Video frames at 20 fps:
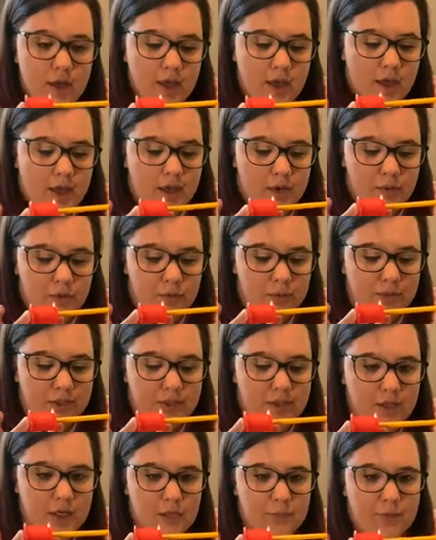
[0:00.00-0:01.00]
And when we
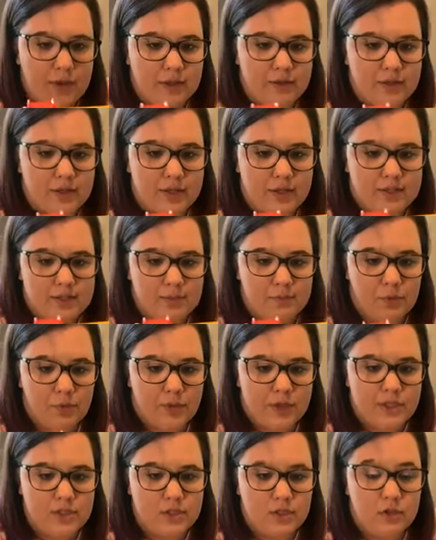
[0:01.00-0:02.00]
think about this, I'm
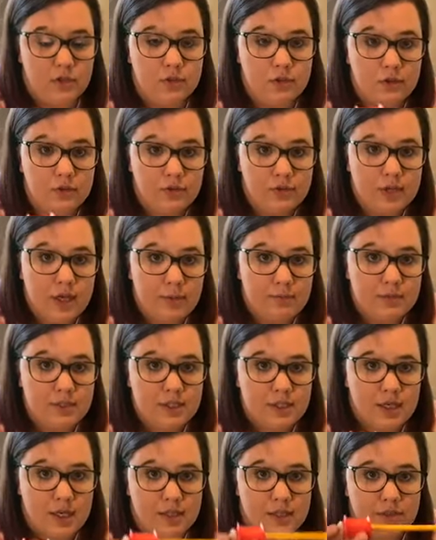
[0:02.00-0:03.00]
going to glue them
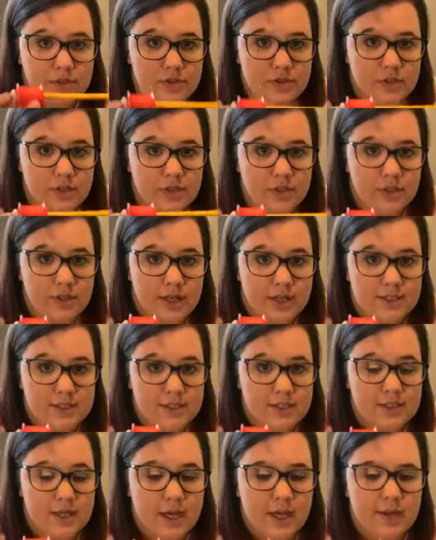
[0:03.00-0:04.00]
together so that they're nice
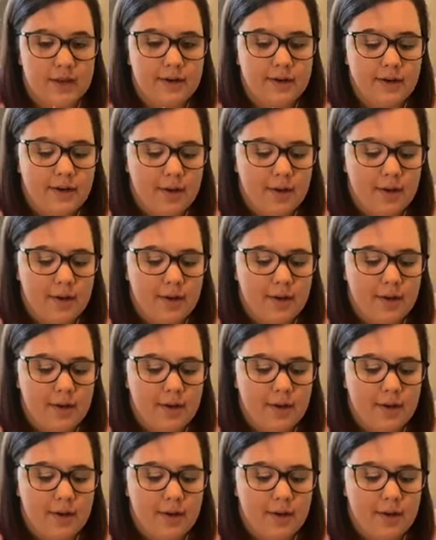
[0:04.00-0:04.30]
and tight,